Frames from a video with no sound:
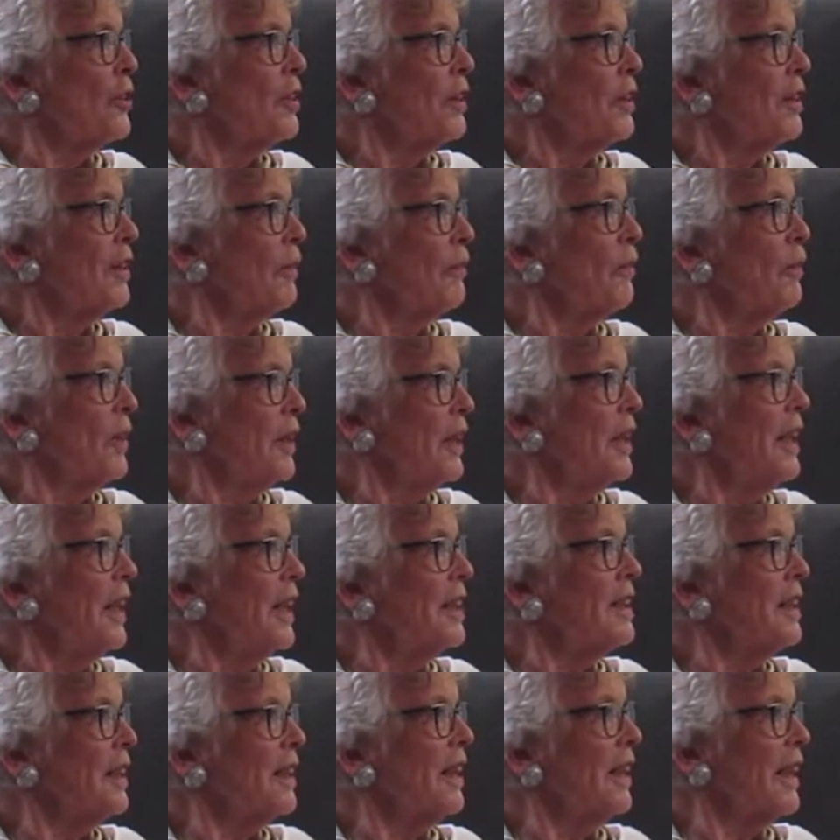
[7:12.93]
Like what leagues,
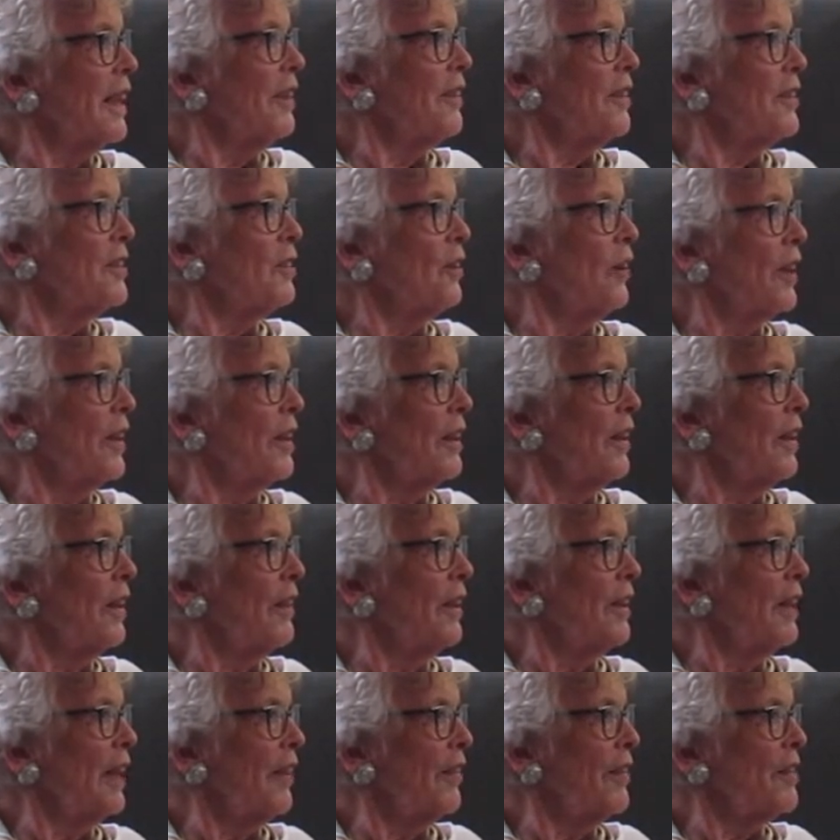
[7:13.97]
the League of
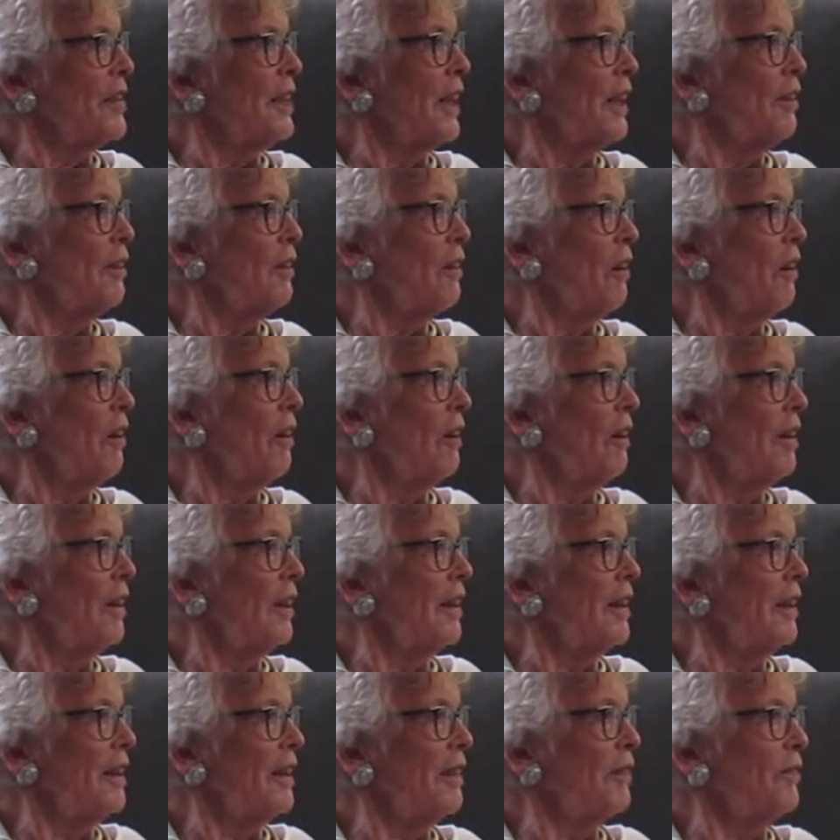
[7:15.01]
the Sacred Heart
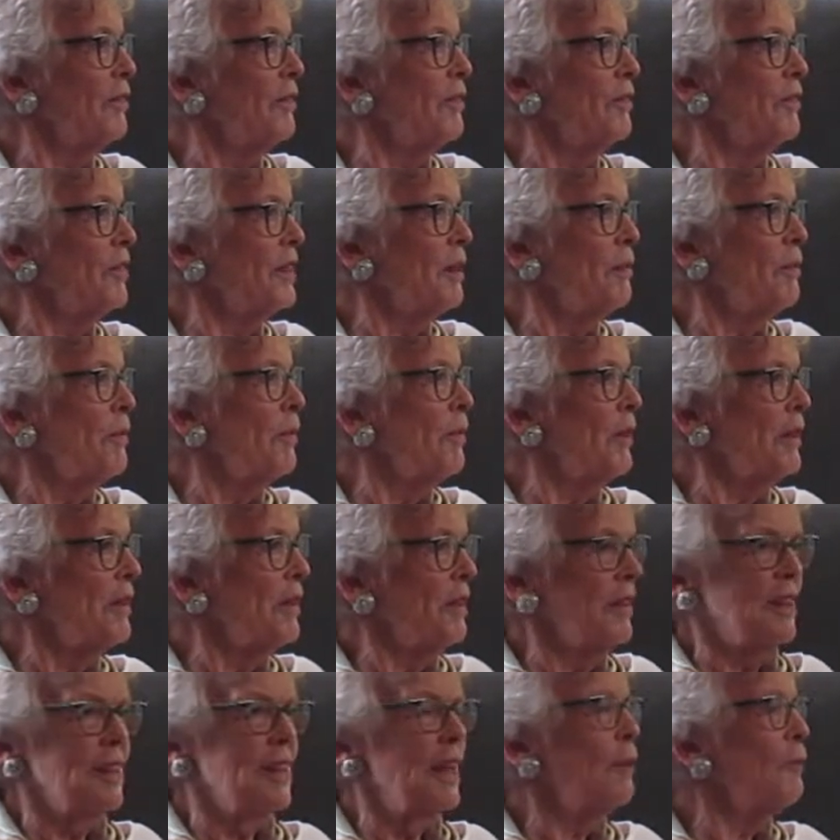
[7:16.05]
and something
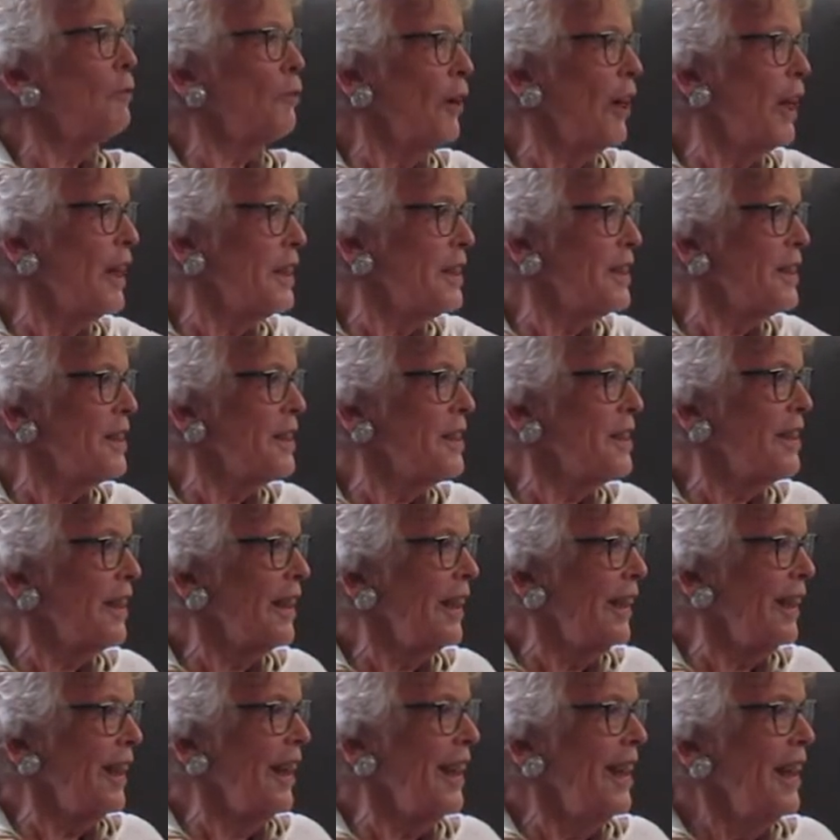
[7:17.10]
but St. Francis.
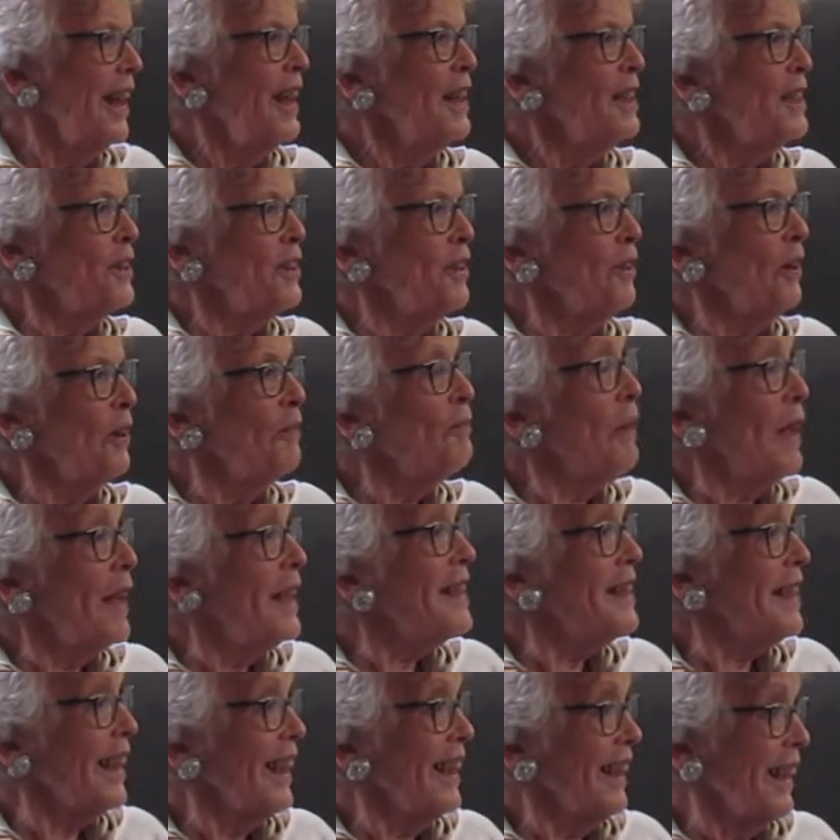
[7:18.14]
So yes.
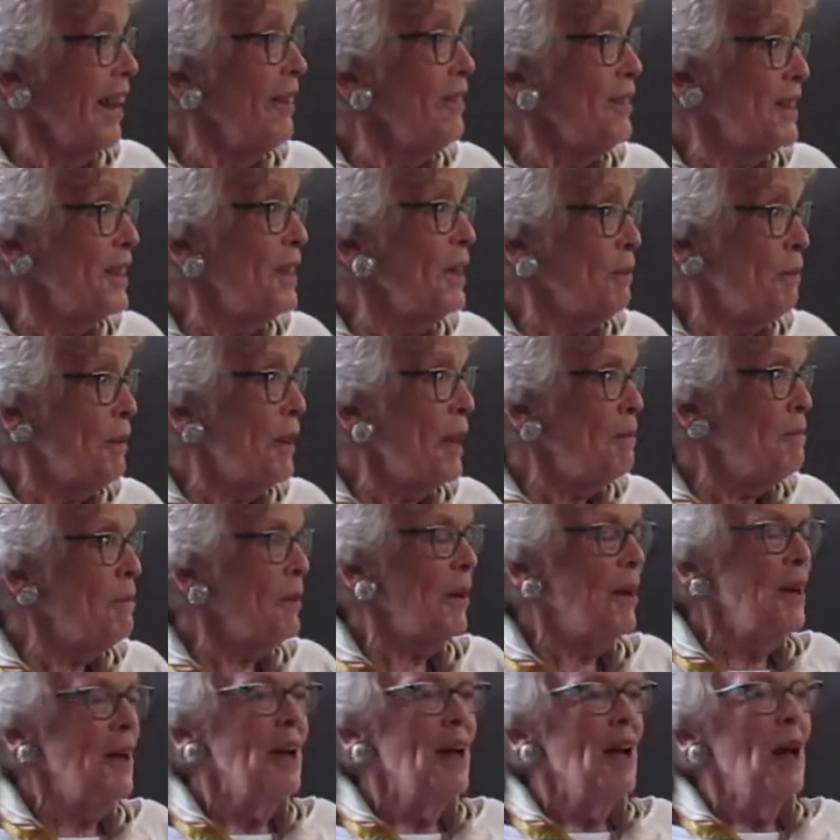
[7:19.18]
Amazing. That was in the paper.